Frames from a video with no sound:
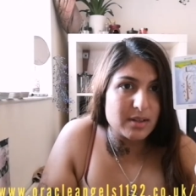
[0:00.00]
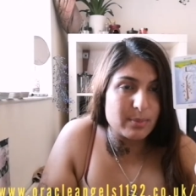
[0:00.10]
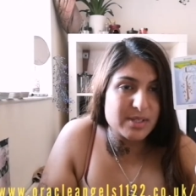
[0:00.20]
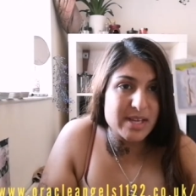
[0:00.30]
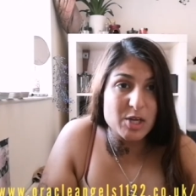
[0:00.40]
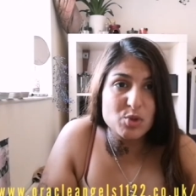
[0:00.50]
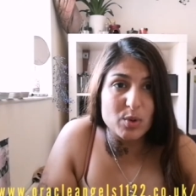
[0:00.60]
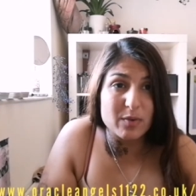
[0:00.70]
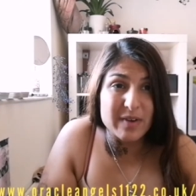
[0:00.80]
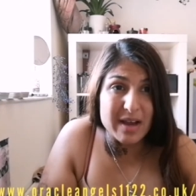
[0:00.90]
the
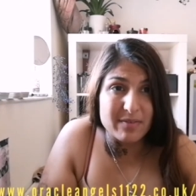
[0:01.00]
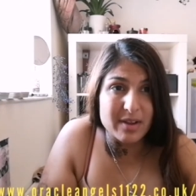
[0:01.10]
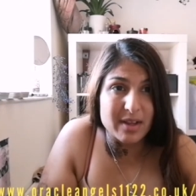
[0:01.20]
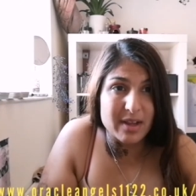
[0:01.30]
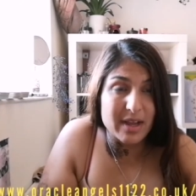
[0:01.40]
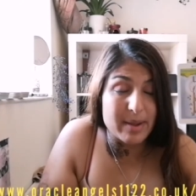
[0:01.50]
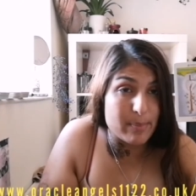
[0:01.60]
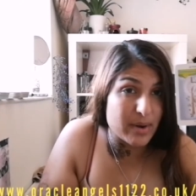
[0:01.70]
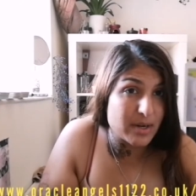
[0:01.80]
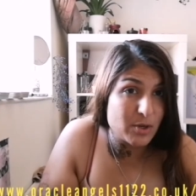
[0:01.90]
potential of having a
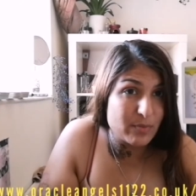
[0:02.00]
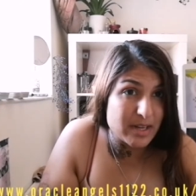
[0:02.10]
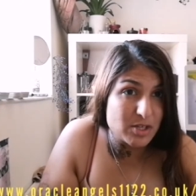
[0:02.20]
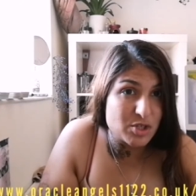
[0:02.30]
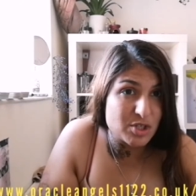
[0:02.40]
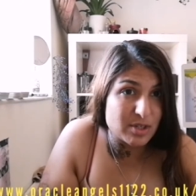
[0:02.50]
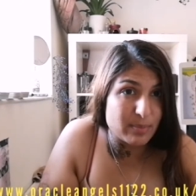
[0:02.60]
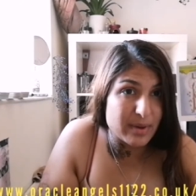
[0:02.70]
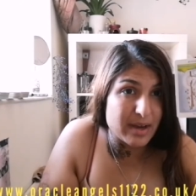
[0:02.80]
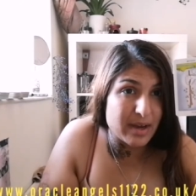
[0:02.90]
brand new
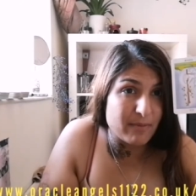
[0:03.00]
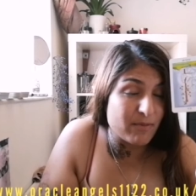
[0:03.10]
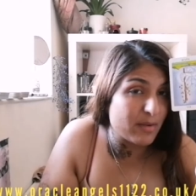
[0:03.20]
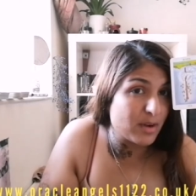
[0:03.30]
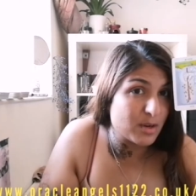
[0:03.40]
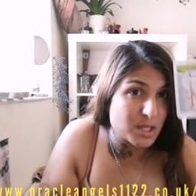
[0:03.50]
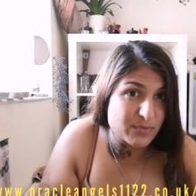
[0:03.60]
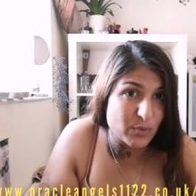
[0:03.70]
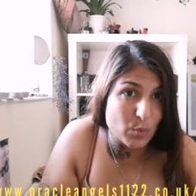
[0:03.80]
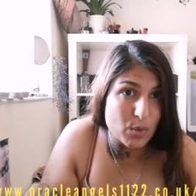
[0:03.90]
relationship, a very
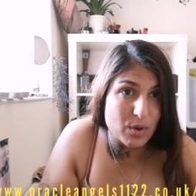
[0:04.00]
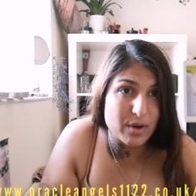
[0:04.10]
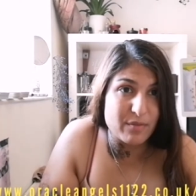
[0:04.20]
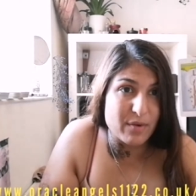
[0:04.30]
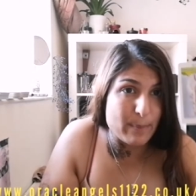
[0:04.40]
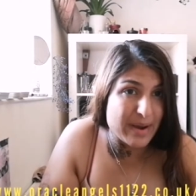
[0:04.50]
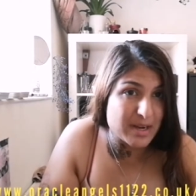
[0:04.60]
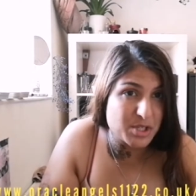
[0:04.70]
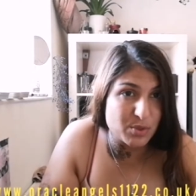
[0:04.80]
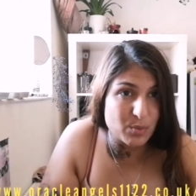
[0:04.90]
lustful one, a very
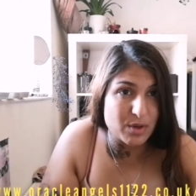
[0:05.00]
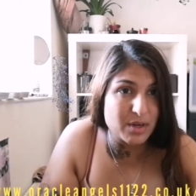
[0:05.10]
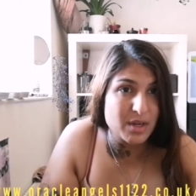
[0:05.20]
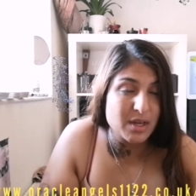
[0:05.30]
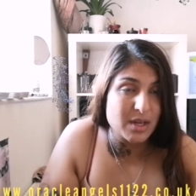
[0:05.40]
passionate one,